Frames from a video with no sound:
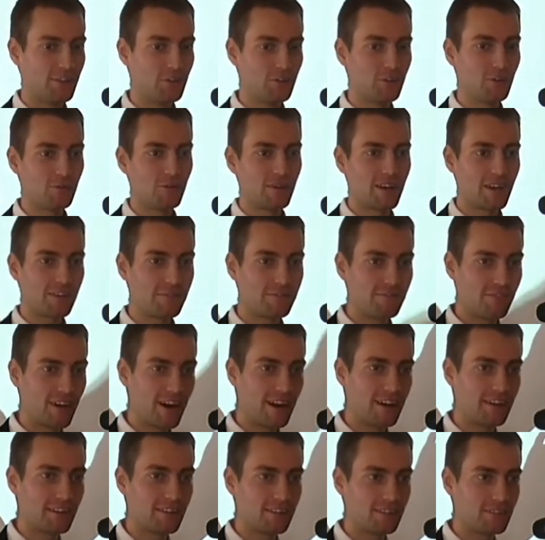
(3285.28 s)
And you know what I
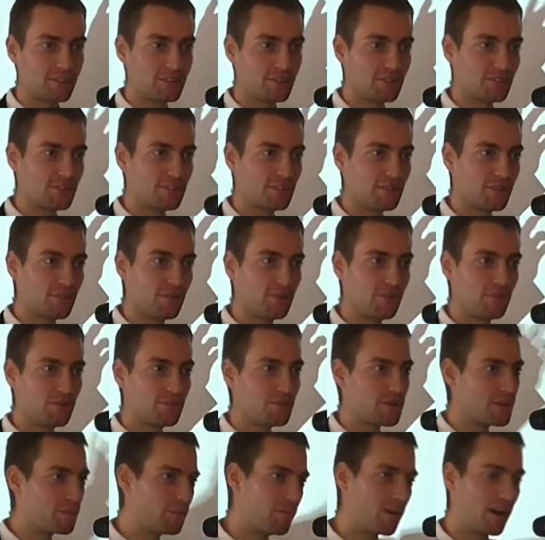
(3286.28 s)
find
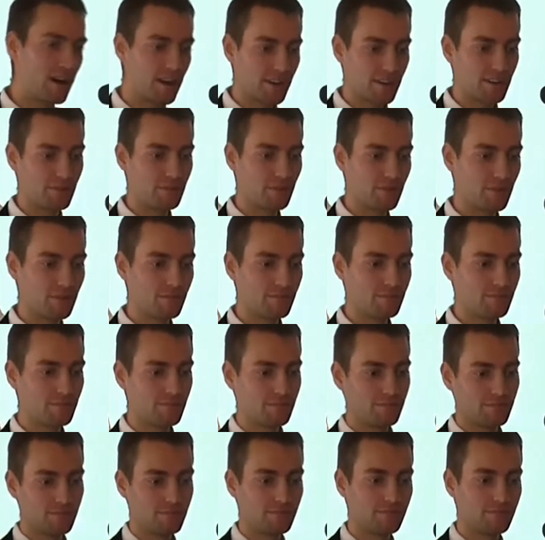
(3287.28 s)
so remarkable?